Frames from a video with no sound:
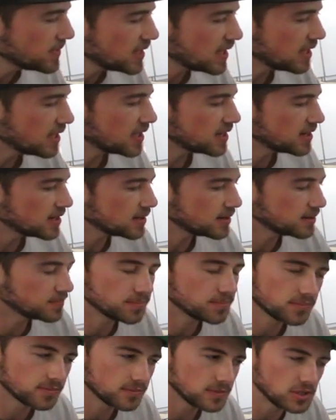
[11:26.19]
and
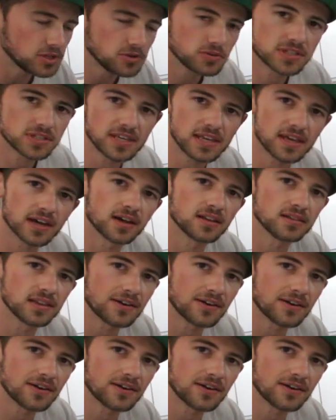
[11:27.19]
used the uh,